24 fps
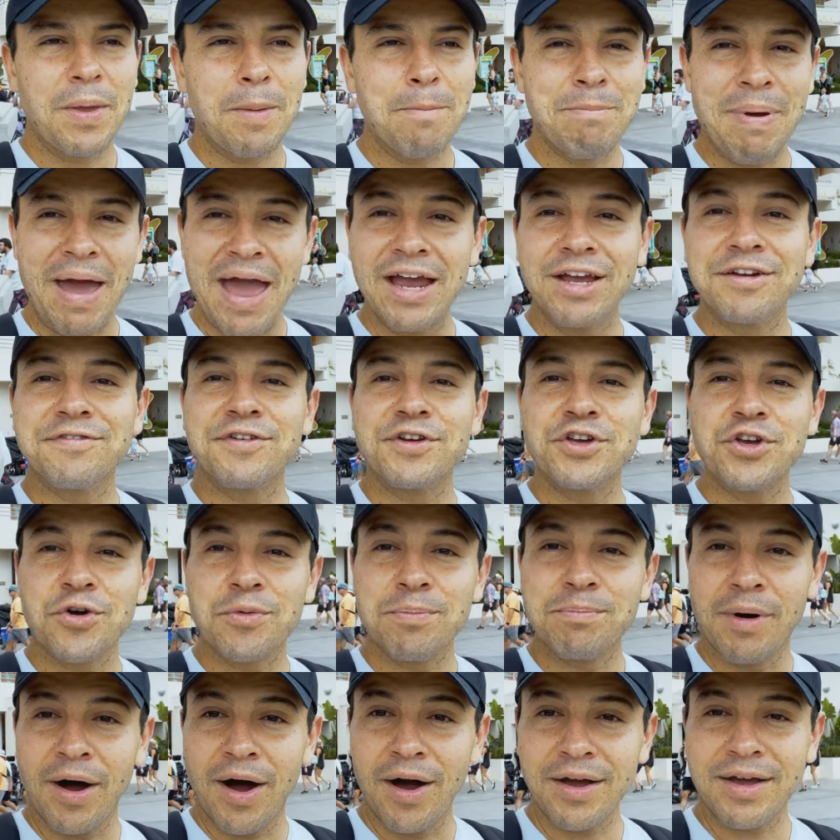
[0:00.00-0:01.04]
bang for your
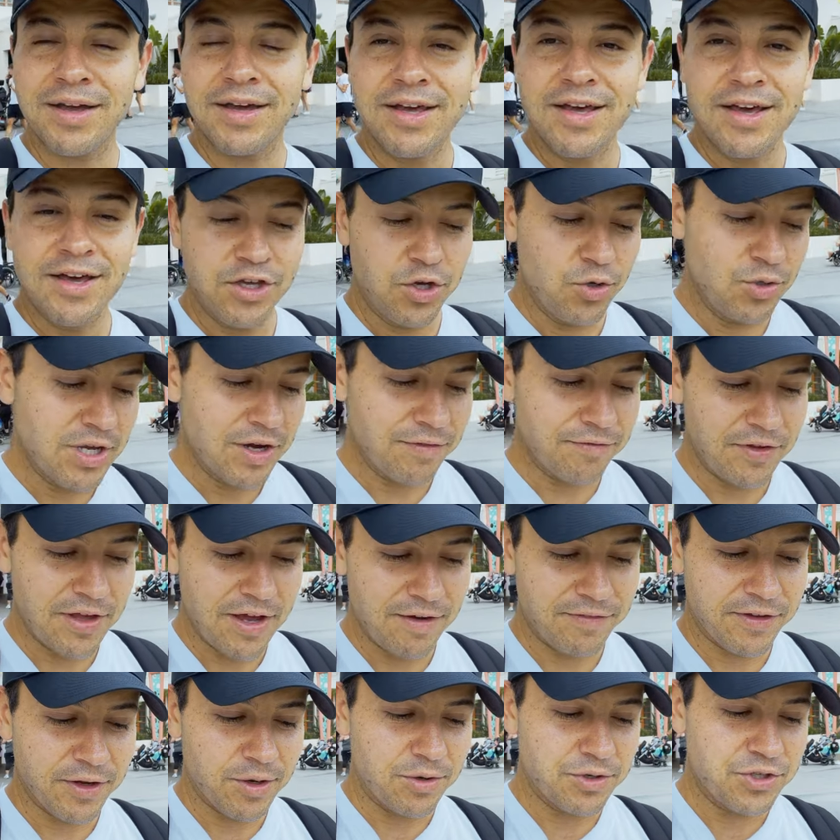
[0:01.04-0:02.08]
buck, you definitely
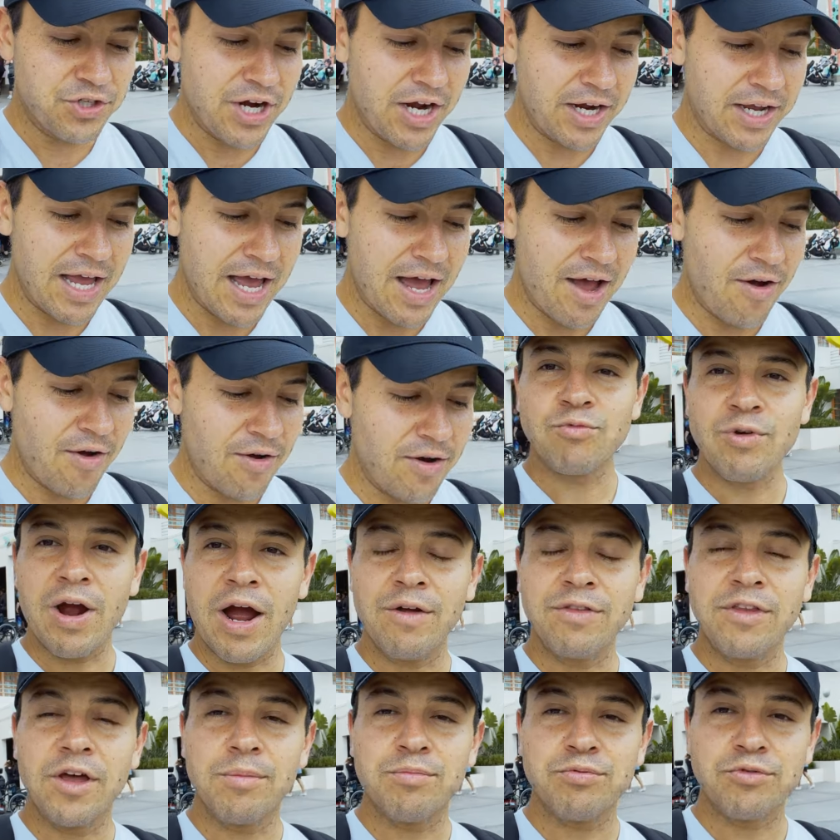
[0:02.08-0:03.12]
have to go check out
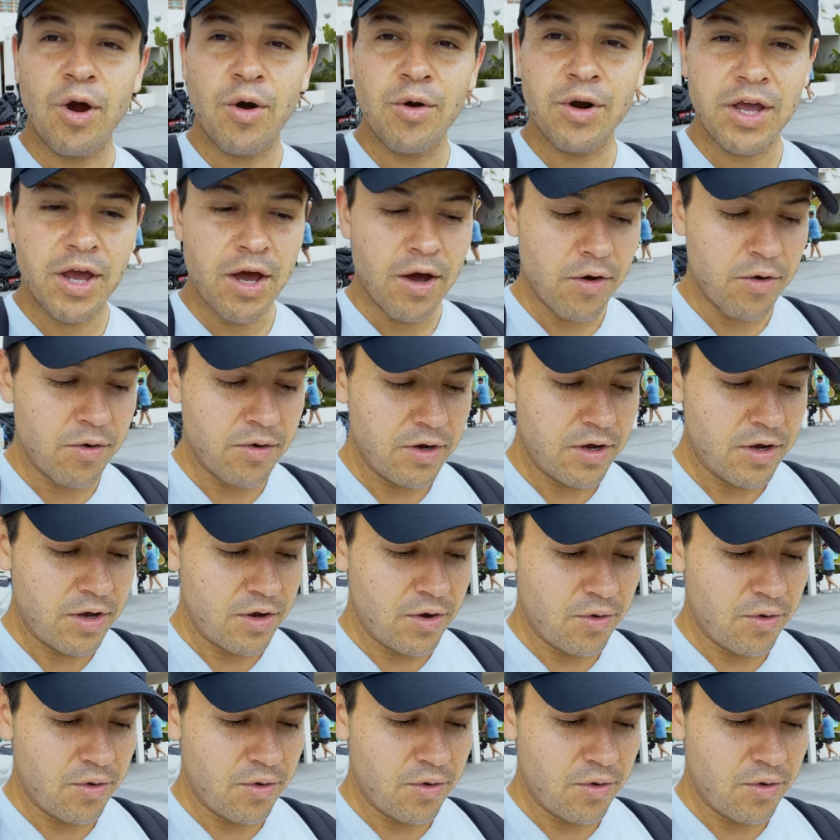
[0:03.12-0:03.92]
Roundup Rodeo,